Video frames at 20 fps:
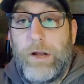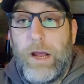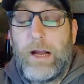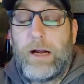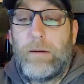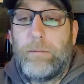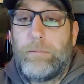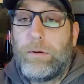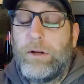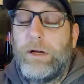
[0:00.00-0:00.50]
to
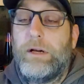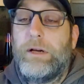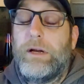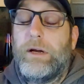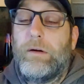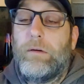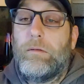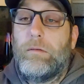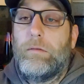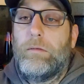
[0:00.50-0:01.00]
take a
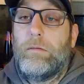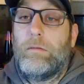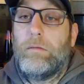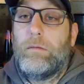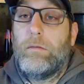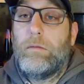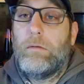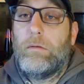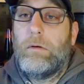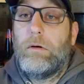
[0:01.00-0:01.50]
plea deal
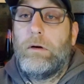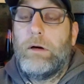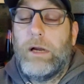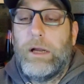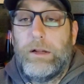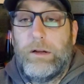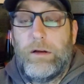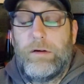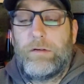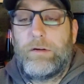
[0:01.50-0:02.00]

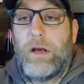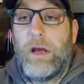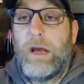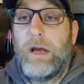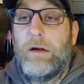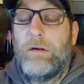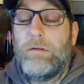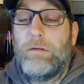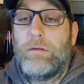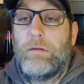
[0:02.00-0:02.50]
in this
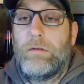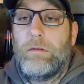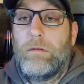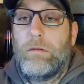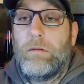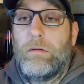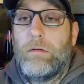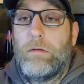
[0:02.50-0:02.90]
case.